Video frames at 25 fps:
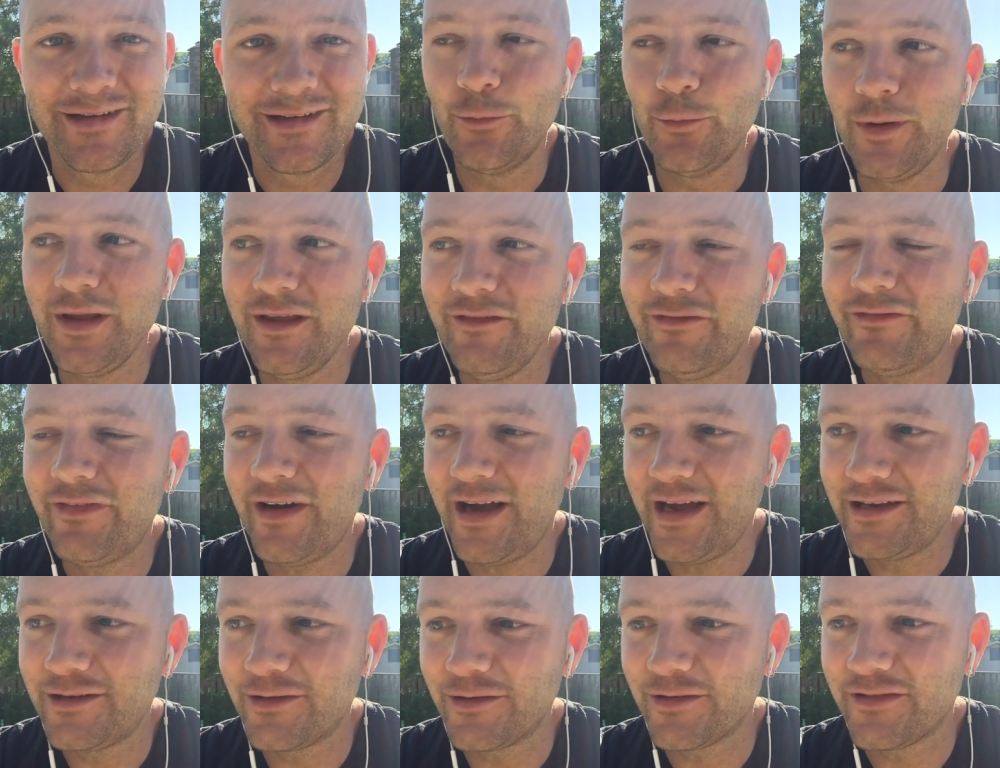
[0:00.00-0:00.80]
We
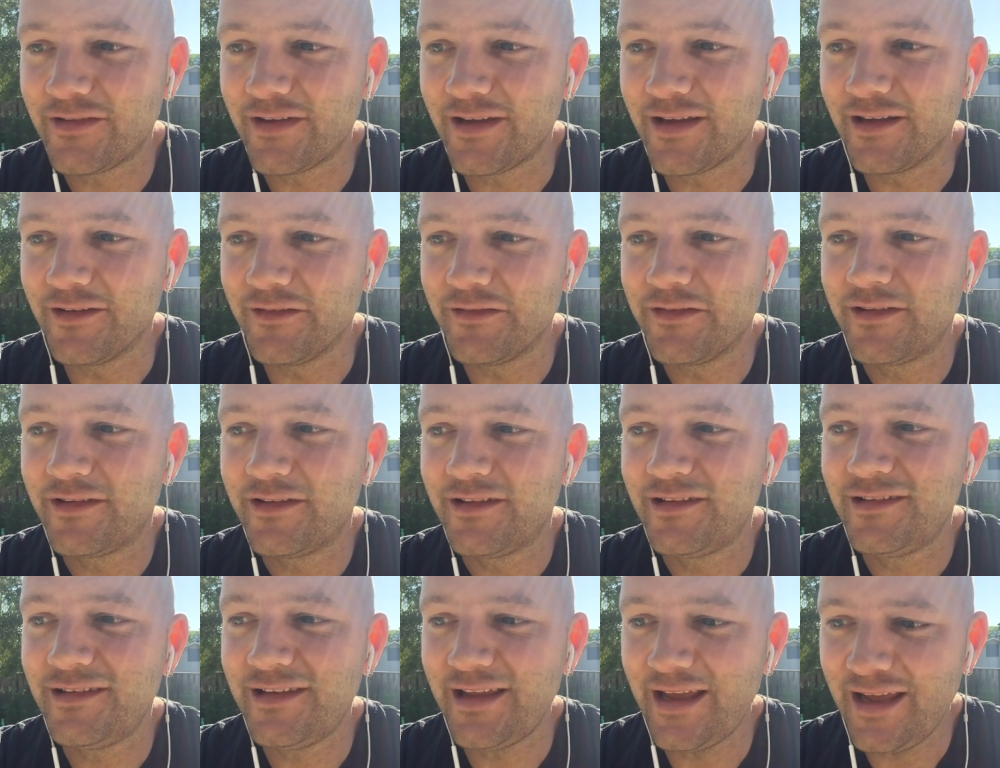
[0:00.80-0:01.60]
find ourselves
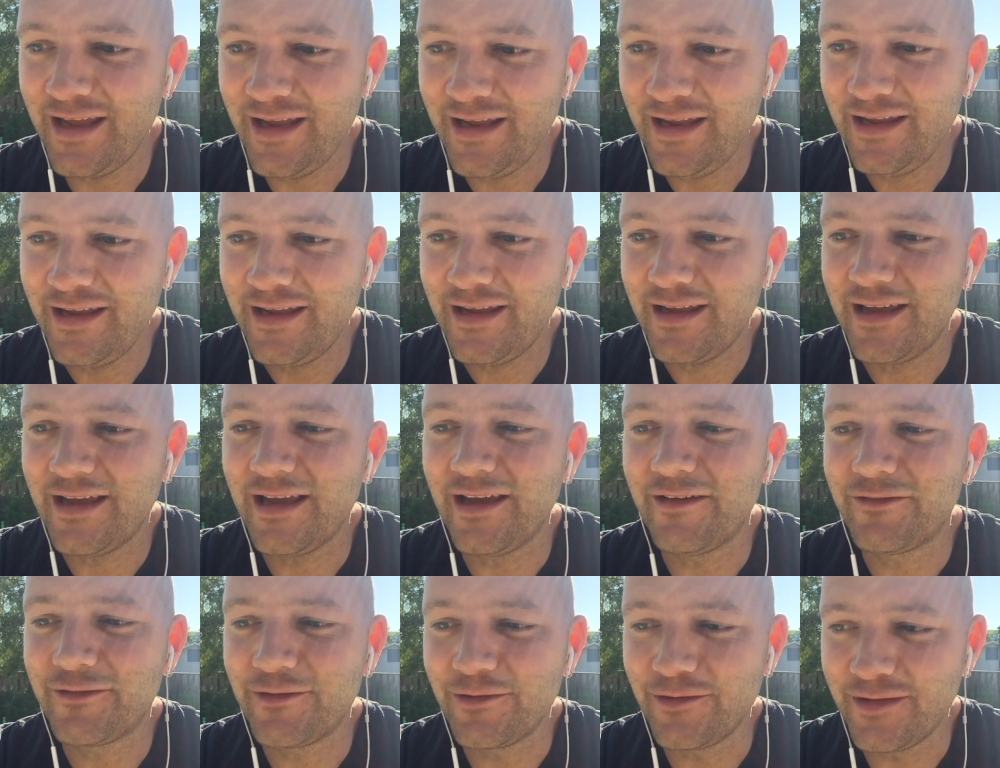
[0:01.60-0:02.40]
day
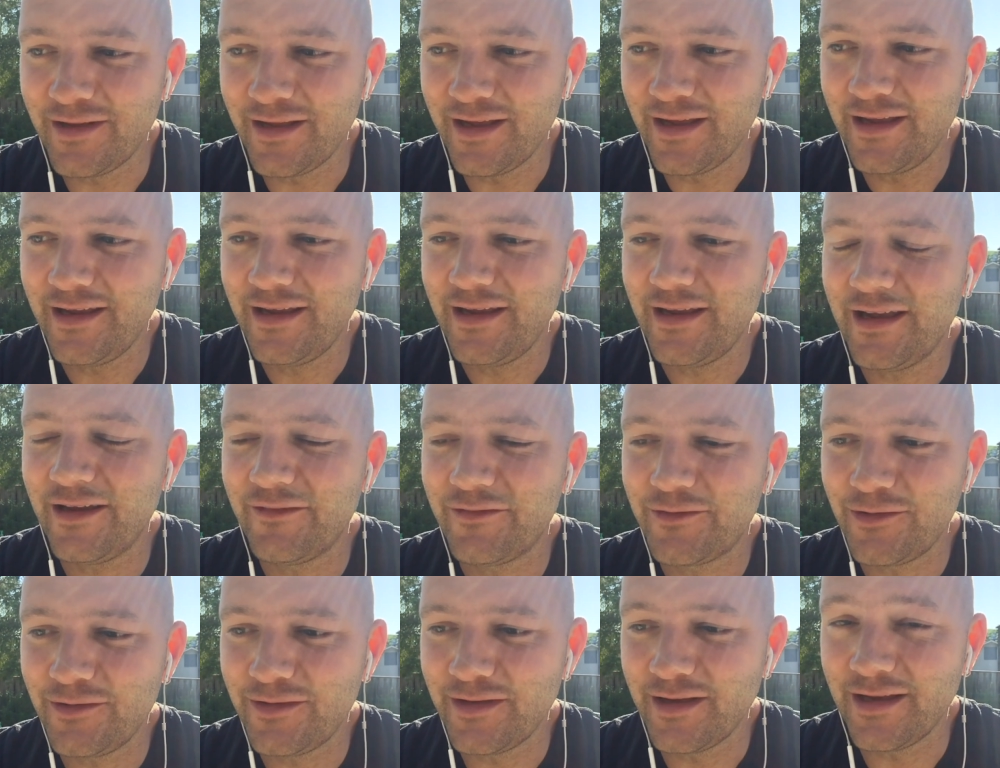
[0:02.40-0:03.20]
after day
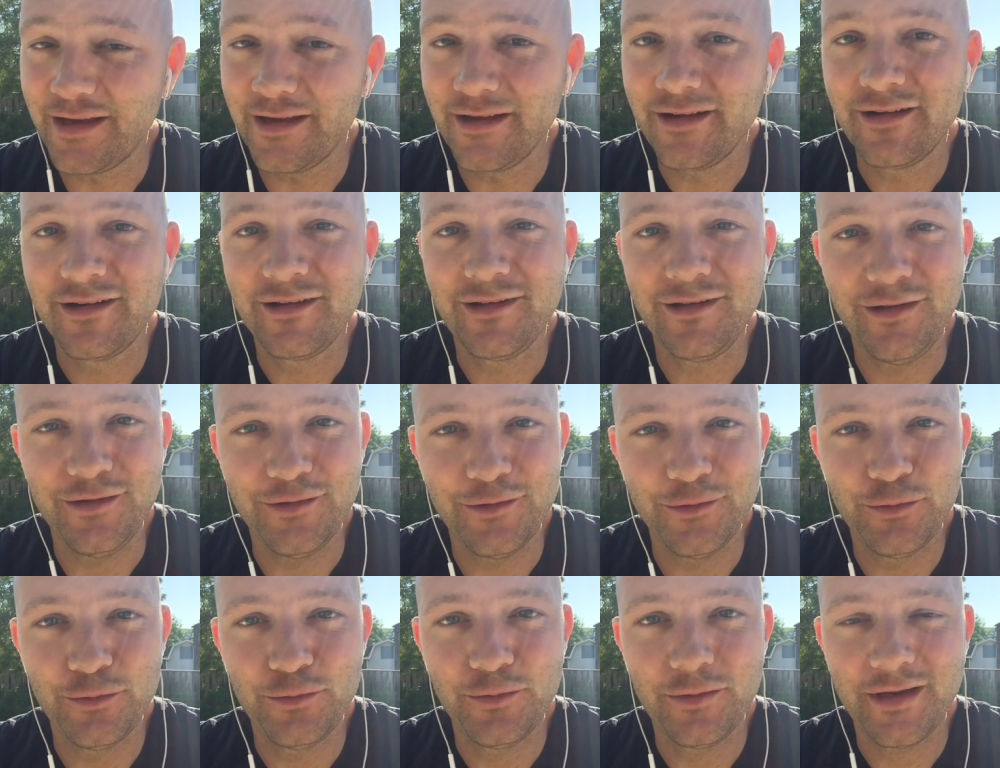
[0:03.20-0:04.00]
after day,
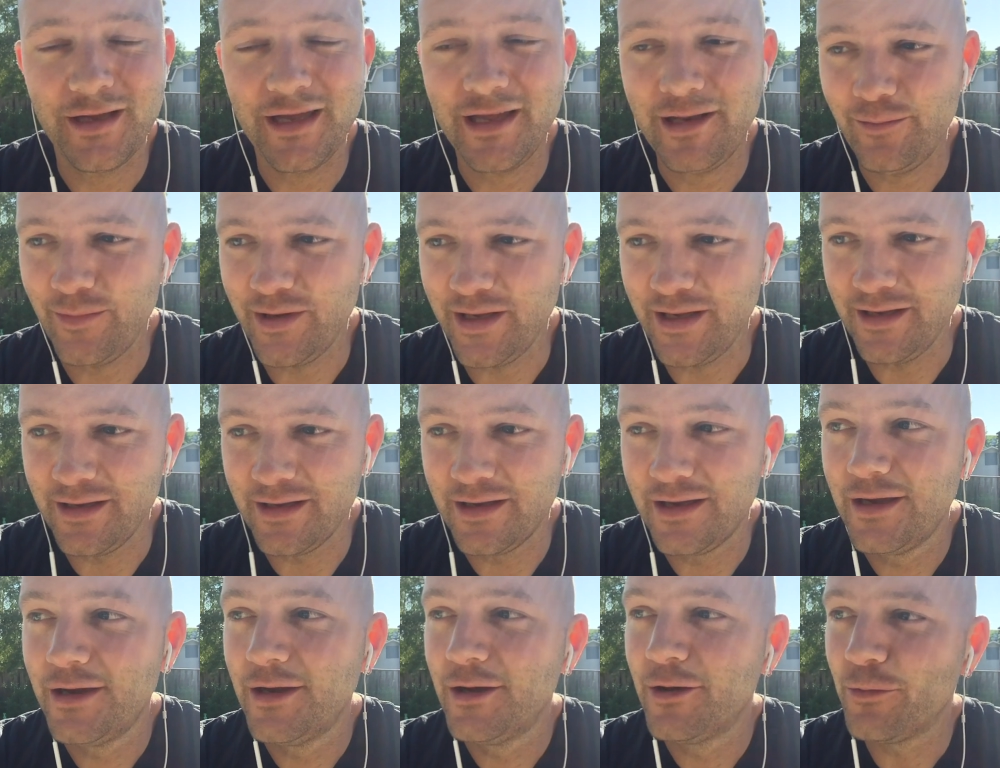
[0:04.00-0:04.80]
you and me,
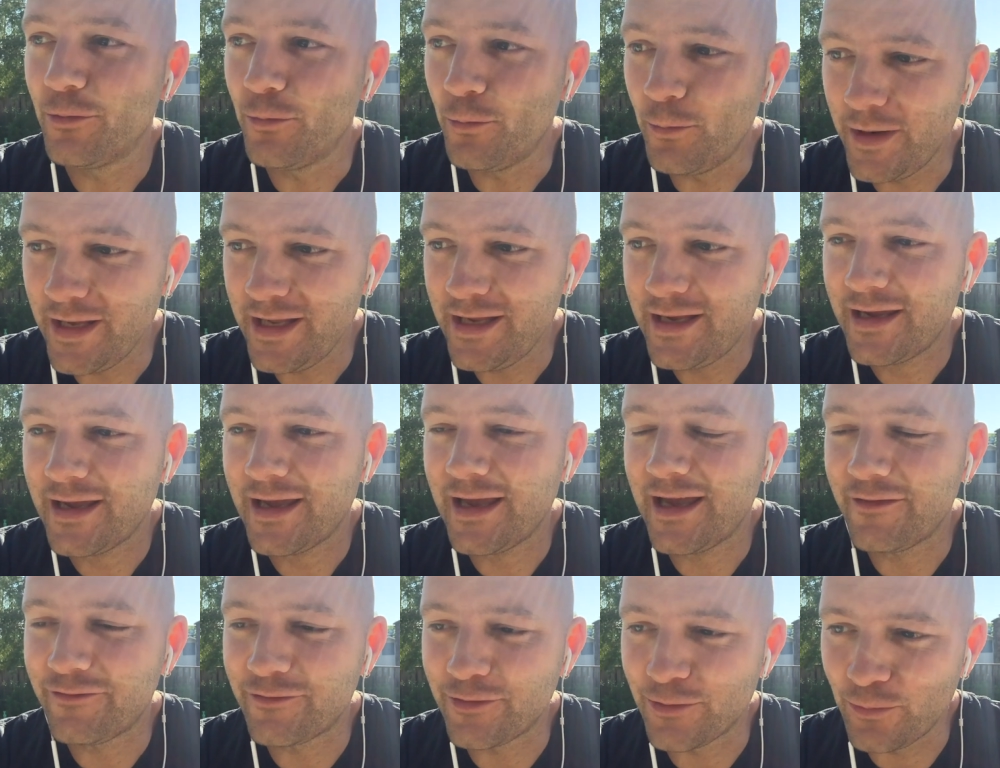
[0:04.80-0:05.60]
week
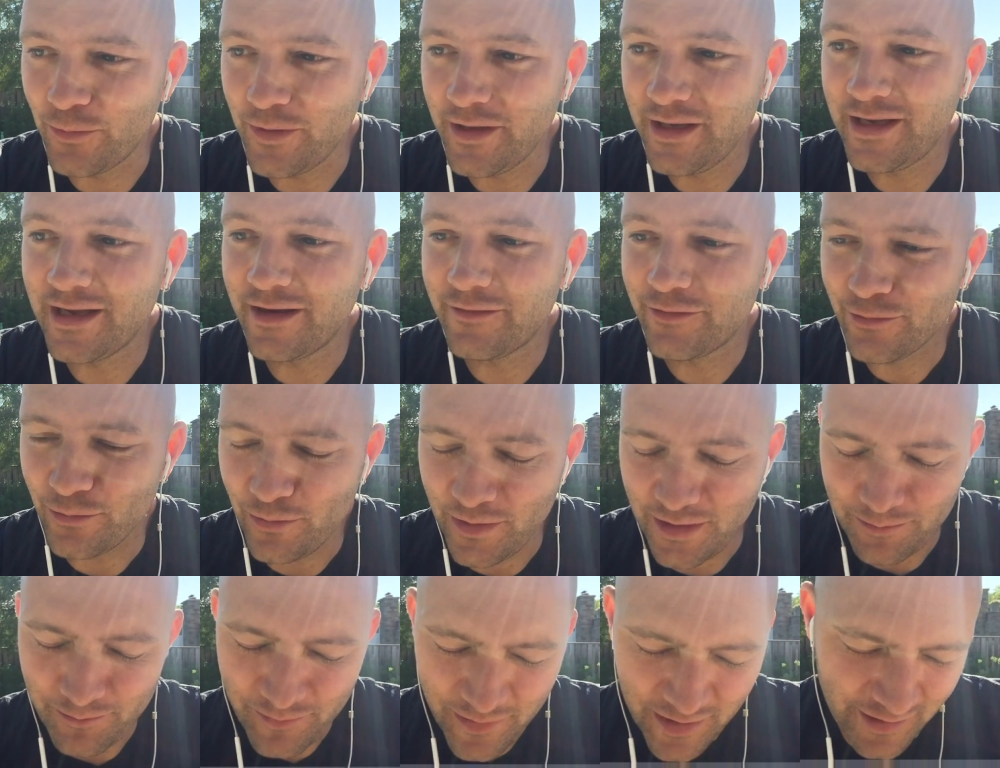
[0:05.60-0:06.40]
after week after
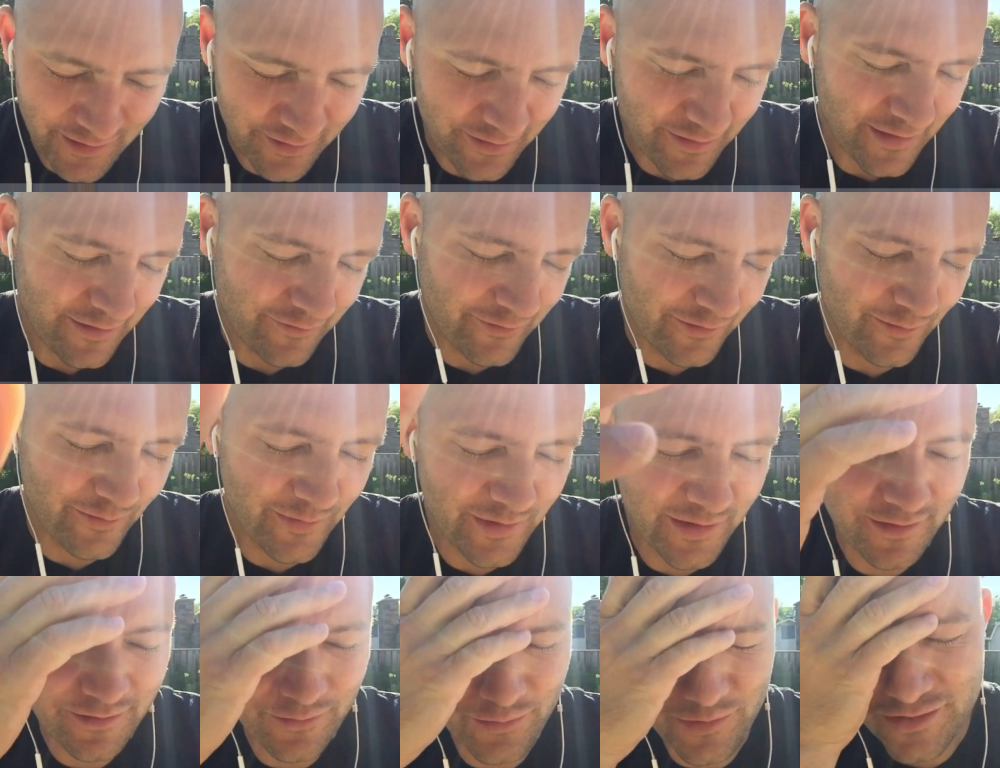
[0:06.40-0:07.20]
week, month after month.